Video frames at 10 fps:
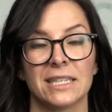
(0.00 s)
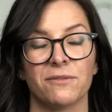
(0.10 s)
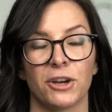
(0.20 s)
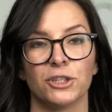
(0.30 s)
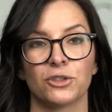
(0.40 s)
It's
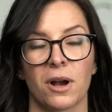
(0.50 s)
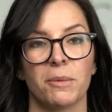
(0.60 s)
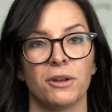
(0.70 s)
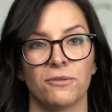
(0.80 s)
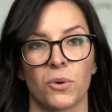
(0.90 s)
very
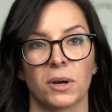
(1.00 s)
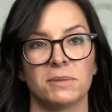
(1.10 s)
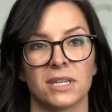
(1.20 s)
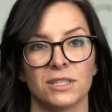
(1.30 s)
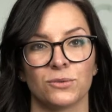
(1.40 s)
trauma
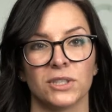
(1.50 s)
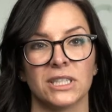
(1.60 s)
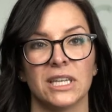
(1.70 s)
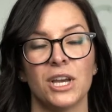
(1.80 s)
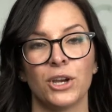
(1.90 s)
informed and it's
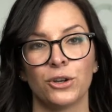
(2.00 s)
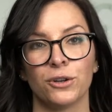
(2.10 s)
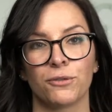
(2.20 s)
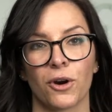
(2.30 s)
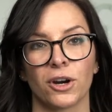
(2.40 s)
really
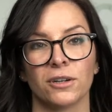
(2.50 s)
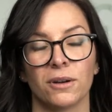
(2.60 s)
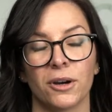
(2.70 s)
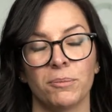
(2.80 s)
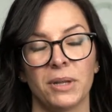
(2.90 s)
good for
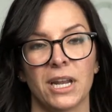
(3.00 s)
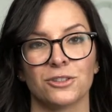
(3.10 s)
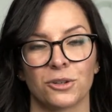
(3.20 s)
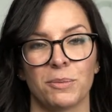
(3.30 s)
our pediatric